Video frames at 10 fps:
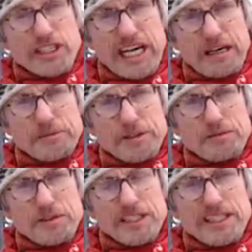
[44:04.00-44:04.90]
happy
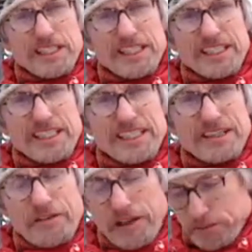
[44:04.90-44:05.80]
with the uh,
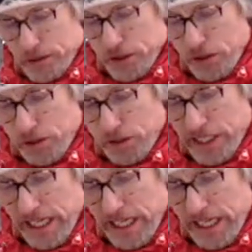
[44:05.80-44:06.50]
development goal